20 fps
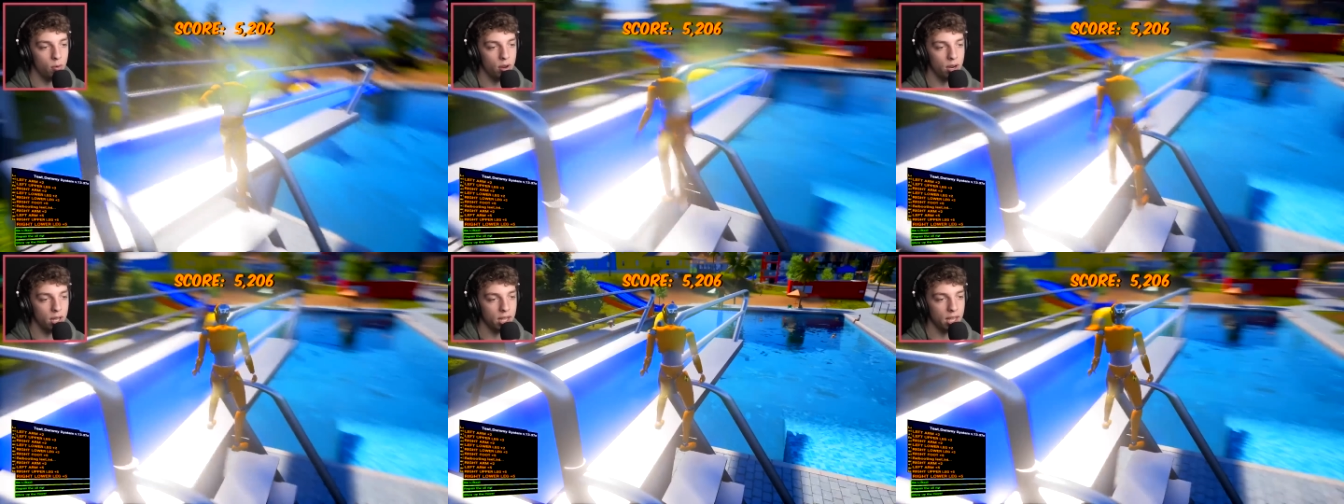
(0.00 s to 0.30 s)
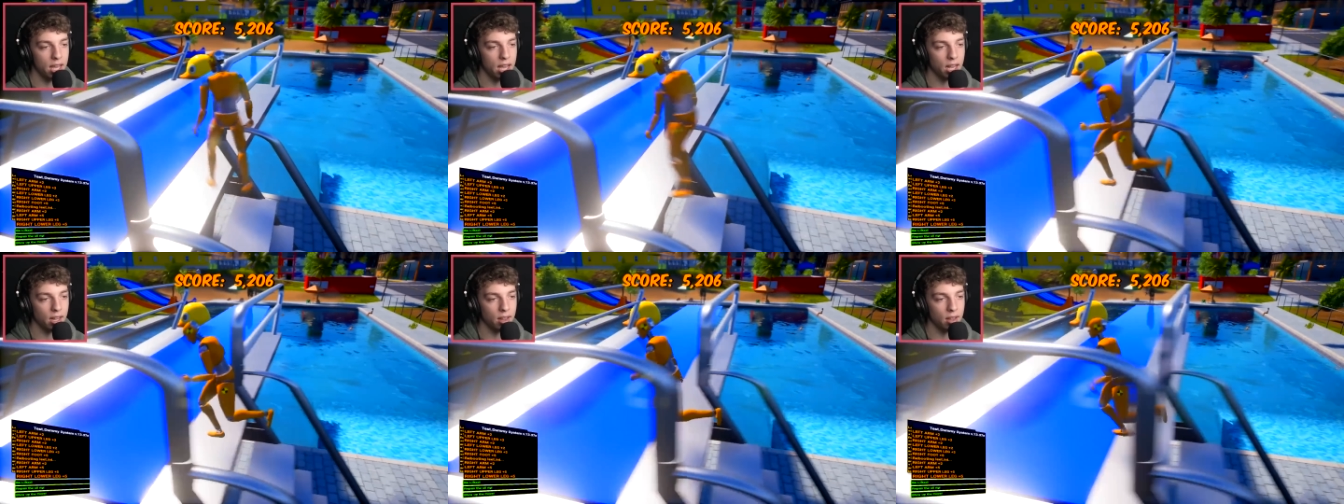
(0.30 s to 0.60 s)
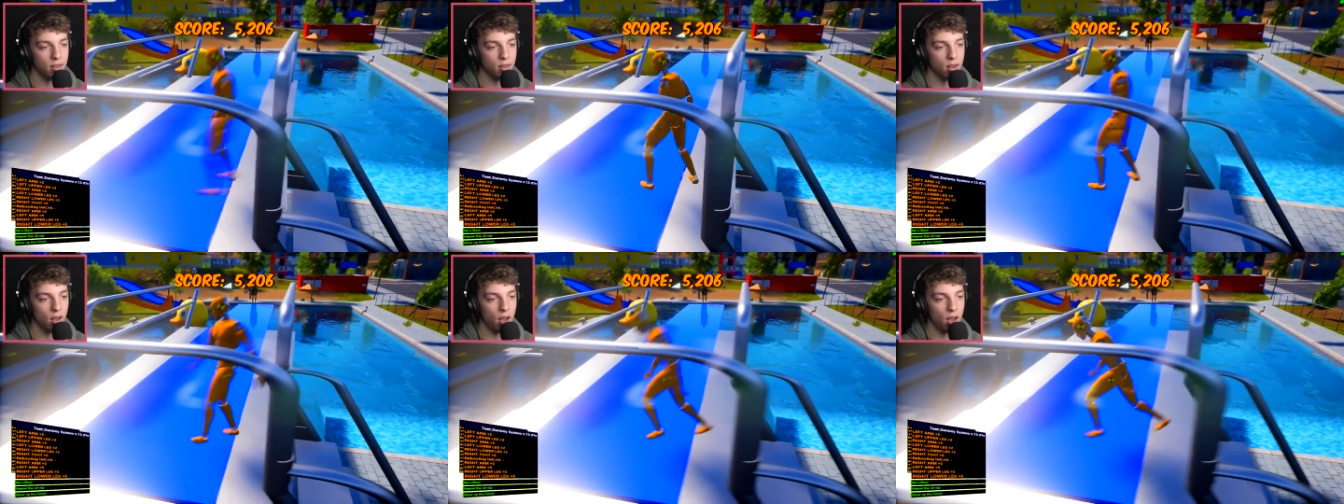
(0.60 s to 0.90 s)
I want to kick
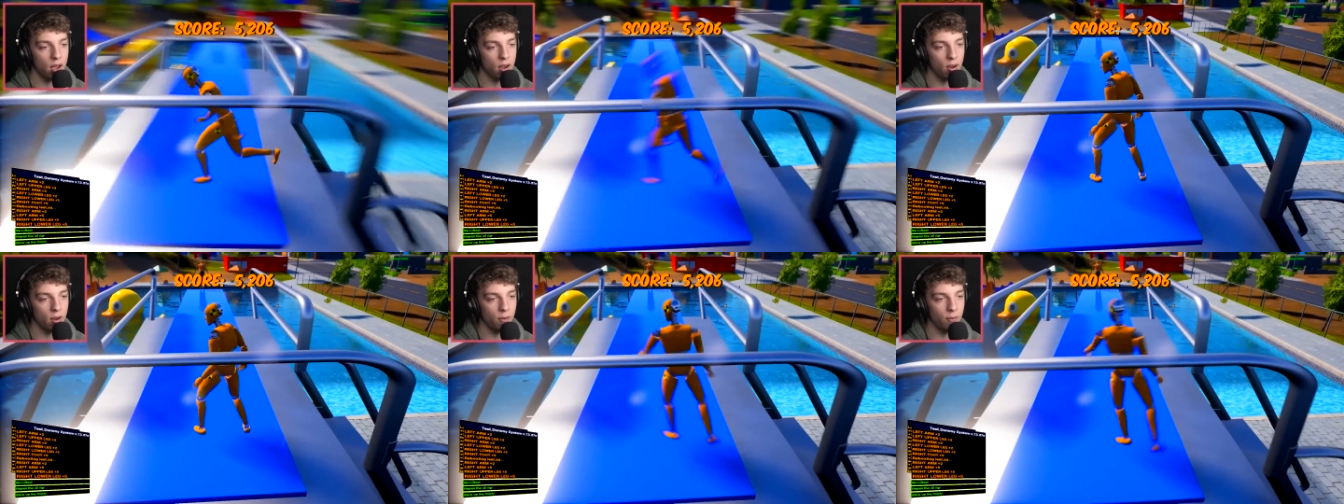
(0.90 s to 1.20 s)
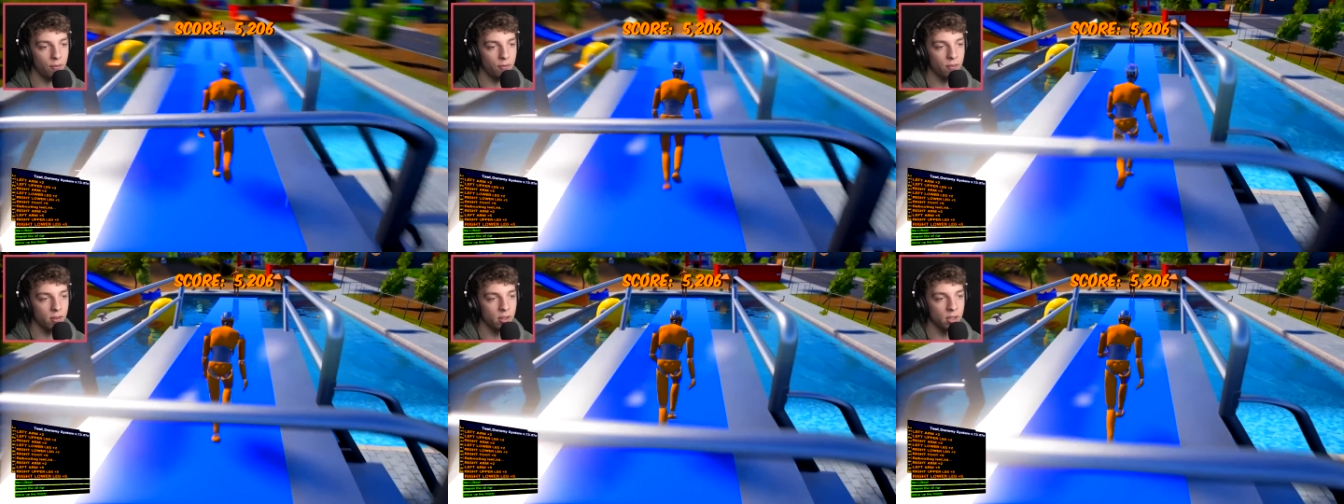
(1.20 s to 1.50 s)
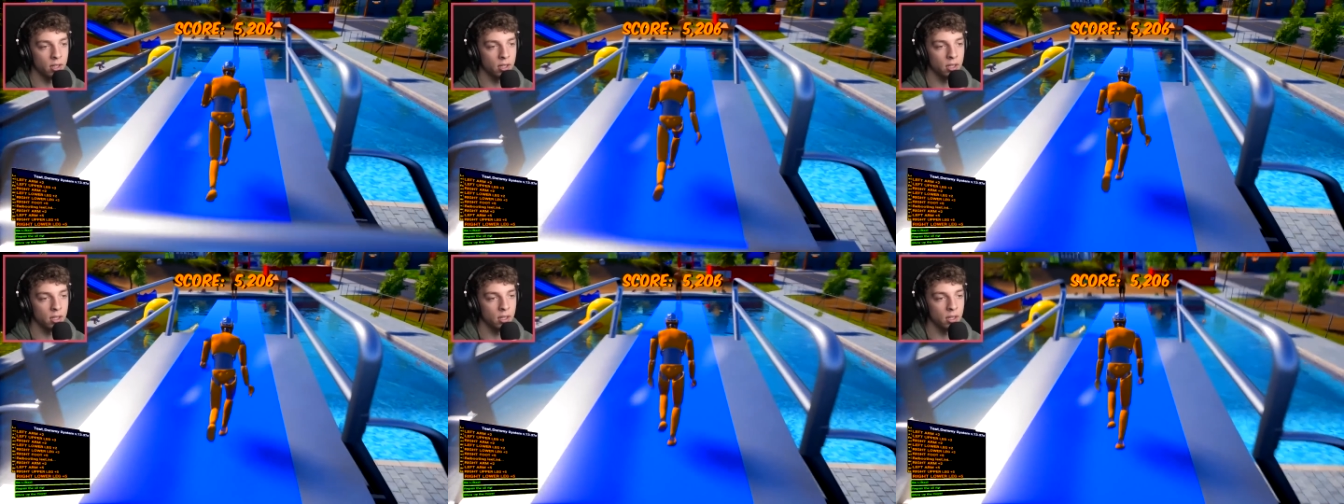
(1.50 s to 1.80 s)
this guy off.
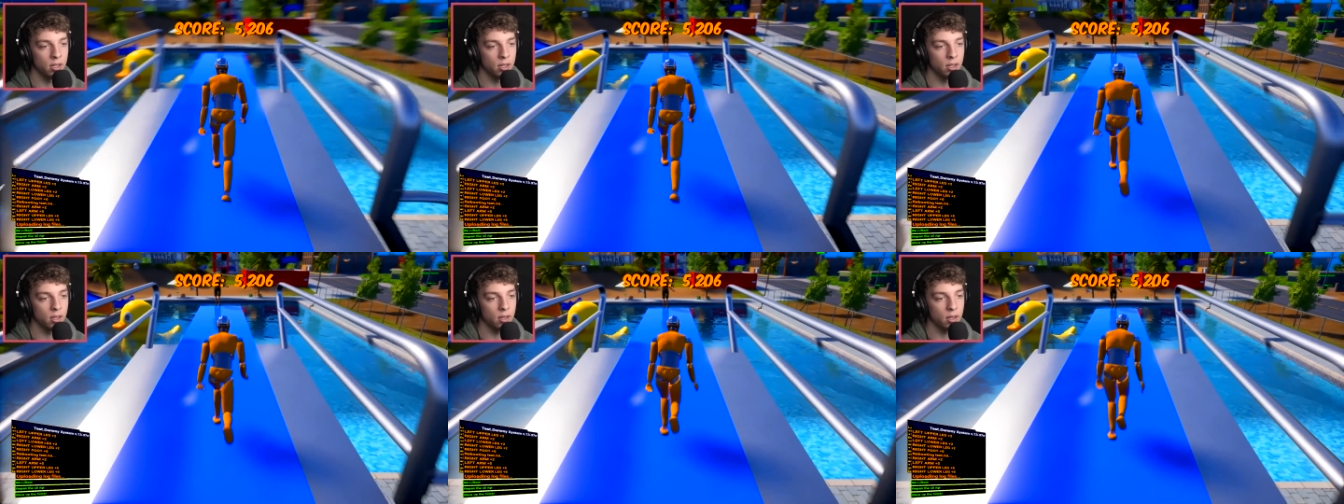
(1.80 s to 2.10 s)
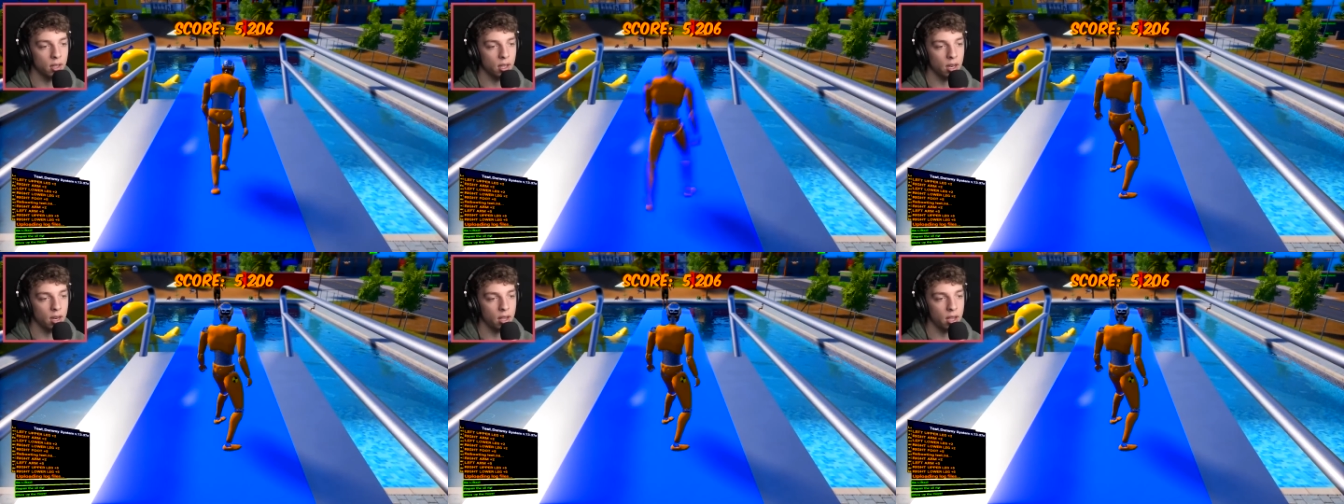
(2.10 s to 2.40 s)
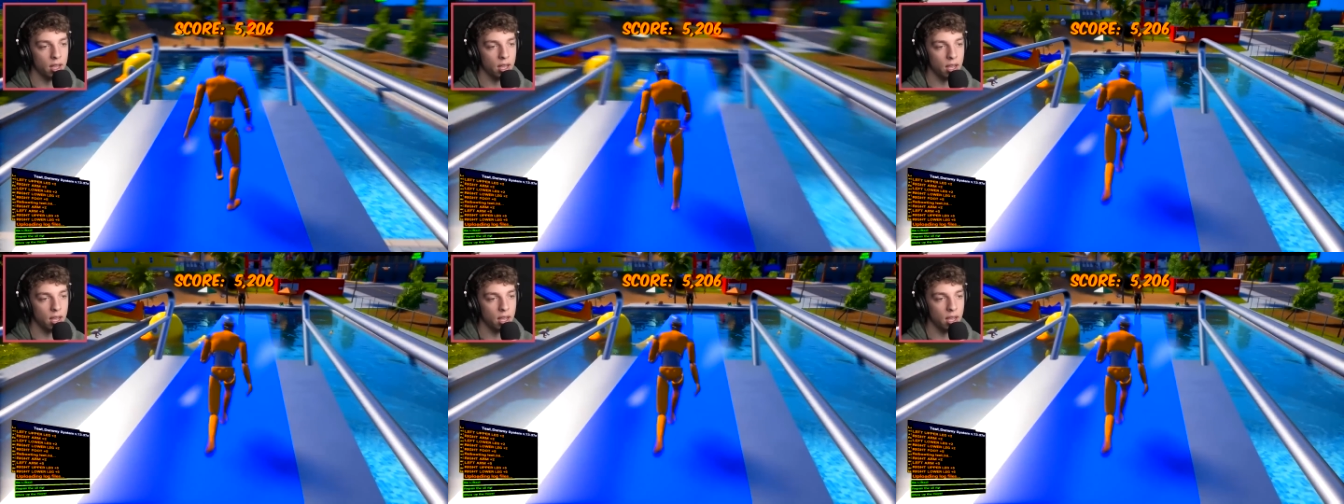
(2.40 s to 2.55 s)
Can I